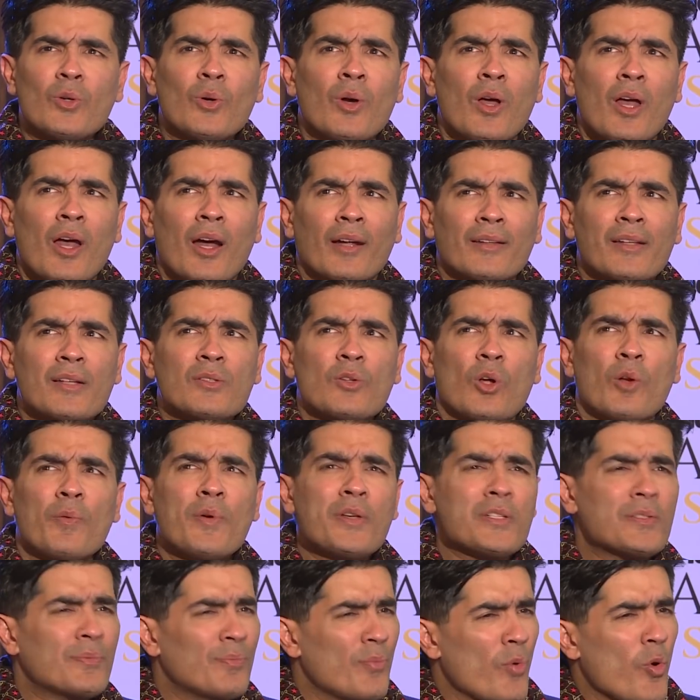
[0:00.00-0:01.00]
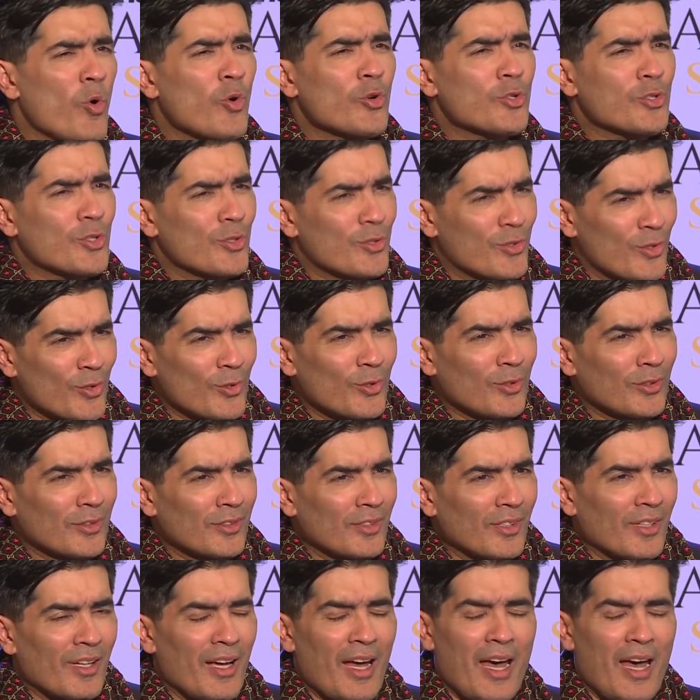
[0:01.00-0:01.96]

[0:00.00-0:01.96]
So there's always more to do,